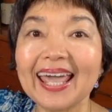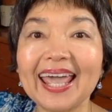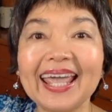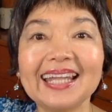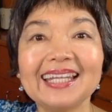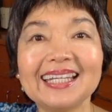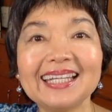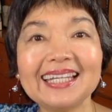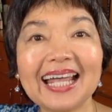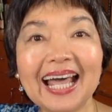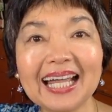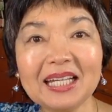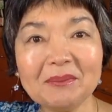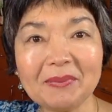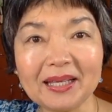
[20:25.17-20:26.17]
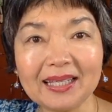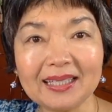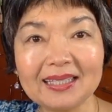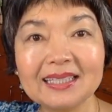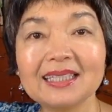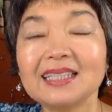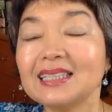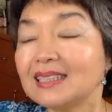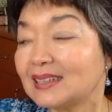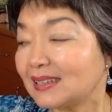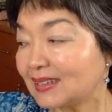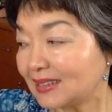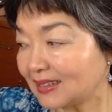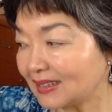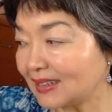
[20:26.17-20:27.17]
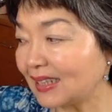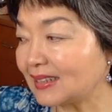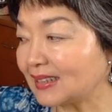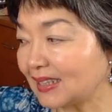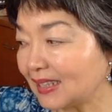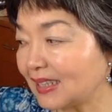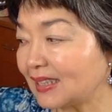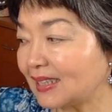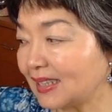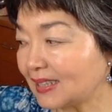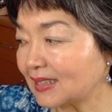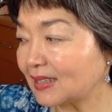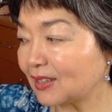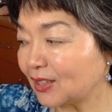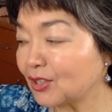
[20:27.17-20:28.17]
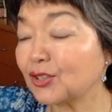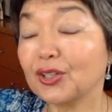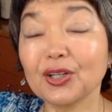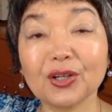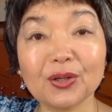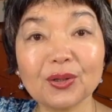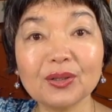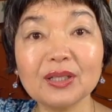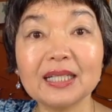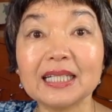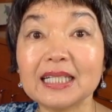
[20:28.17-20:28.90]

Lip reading: And in anime, this girl